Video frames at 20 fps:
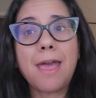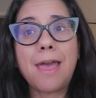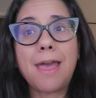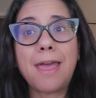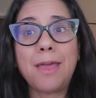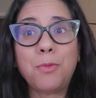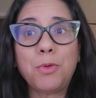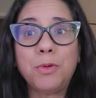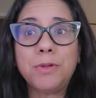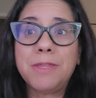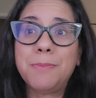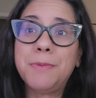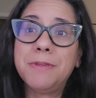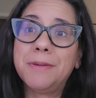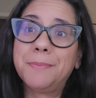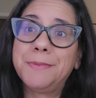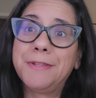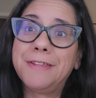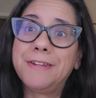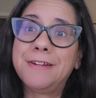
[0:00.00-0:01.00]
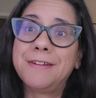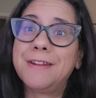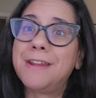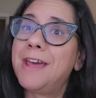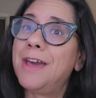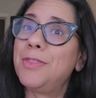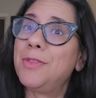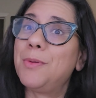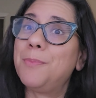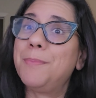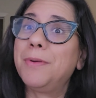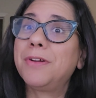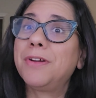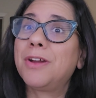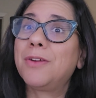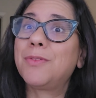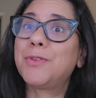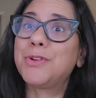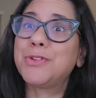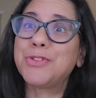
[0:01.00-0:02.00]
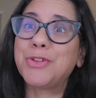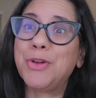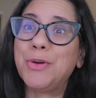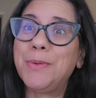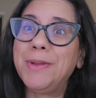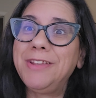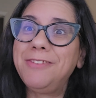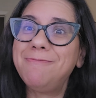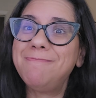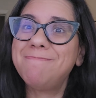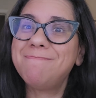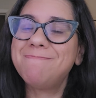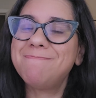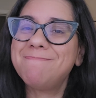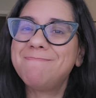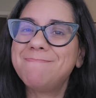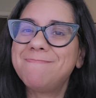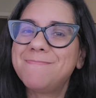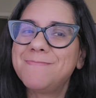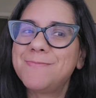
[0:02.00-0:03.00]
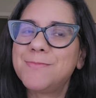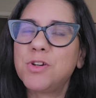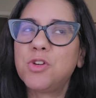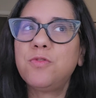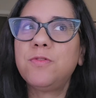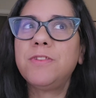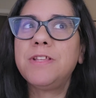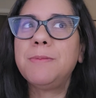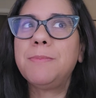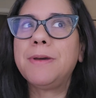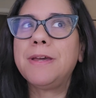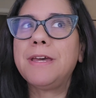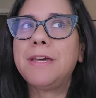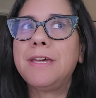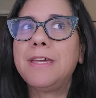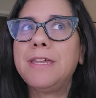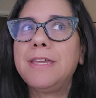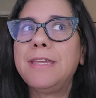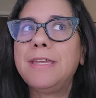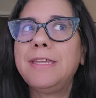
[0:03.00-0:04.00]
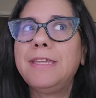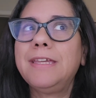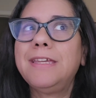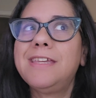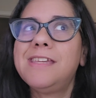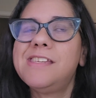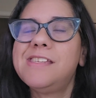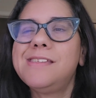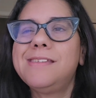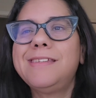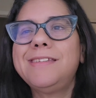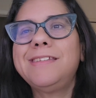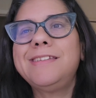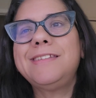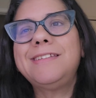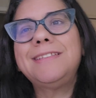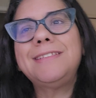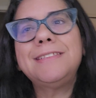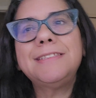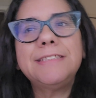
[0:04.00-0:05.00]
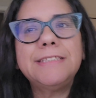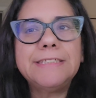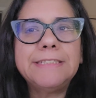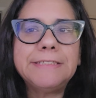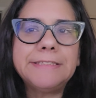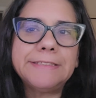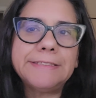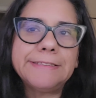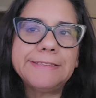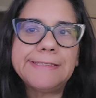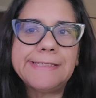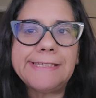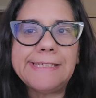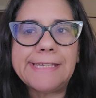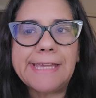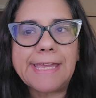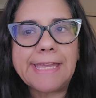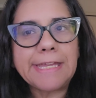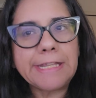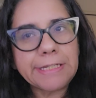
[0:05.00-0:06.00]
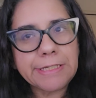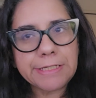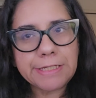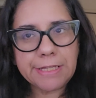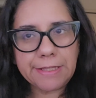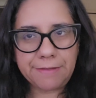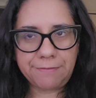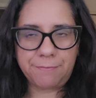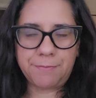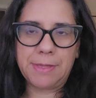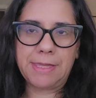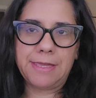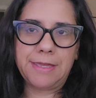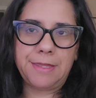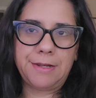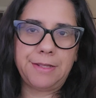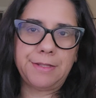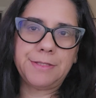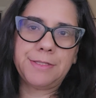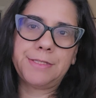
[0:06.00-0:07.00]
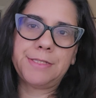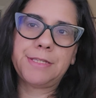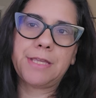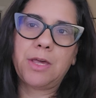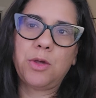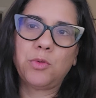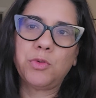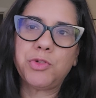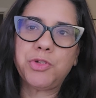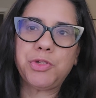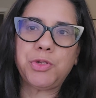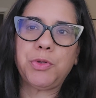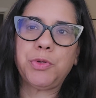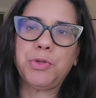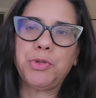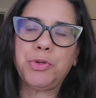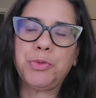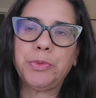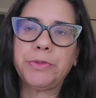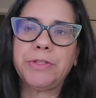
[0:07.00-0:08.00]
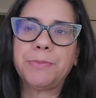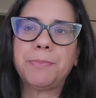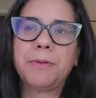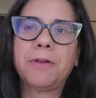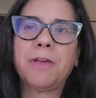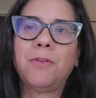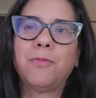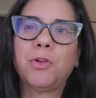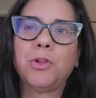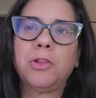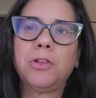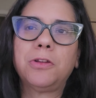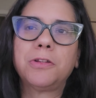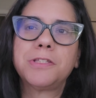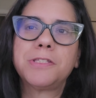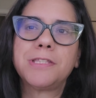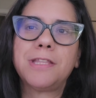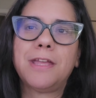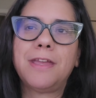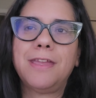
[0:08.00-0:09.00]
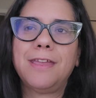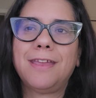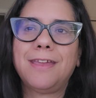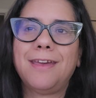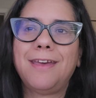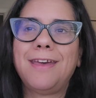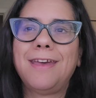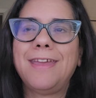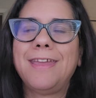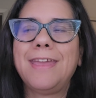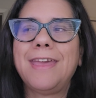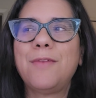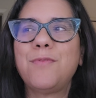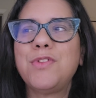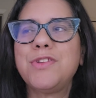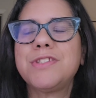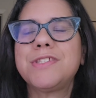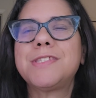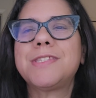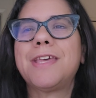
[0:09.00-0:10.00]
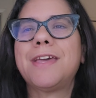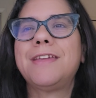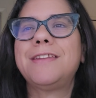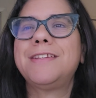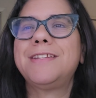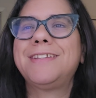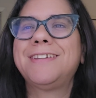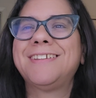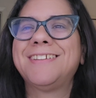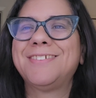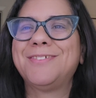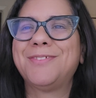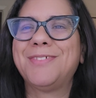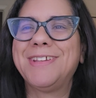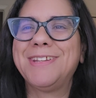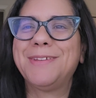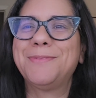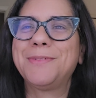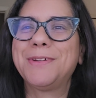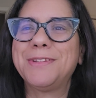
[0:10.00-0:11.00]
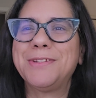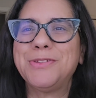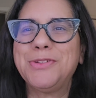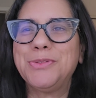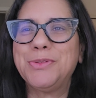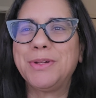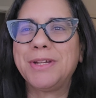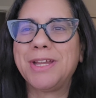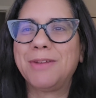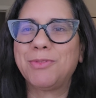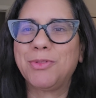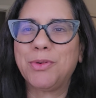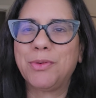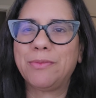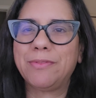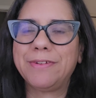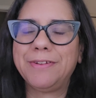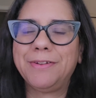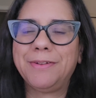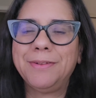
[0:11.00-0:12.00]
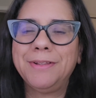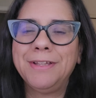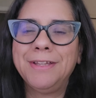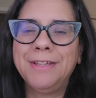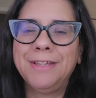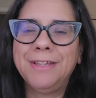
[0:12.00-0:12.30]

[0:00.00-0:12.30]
I will keep you updated on how the book cover is going. Hopefully by the end of my edits, I'll show you what the cover looks like. I haven't decided when I'm going to do a cover reveal,